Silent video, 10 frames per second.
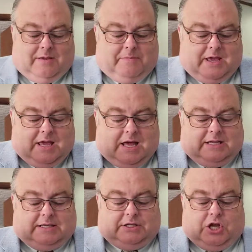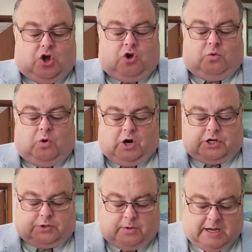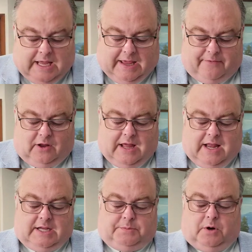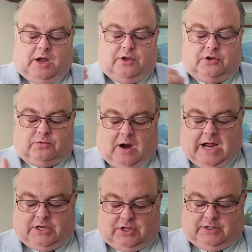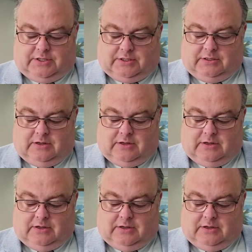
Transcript: Because his own works were evil and his brother's righteous.